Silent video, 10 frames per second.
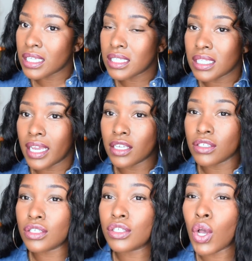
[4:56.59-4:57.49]
It's like
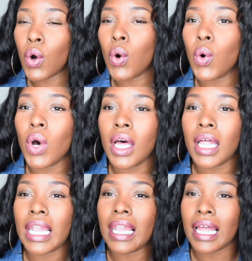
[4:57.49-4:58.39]
so
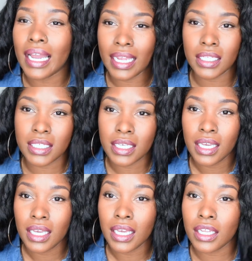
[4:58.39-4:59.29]
light.
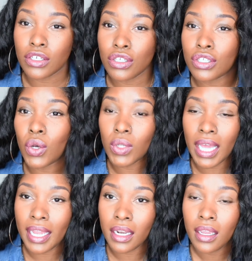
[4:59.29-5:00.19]
It is so
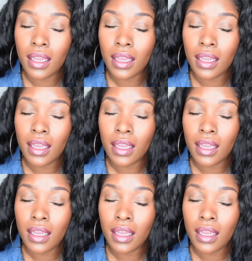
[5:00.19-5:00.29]
light.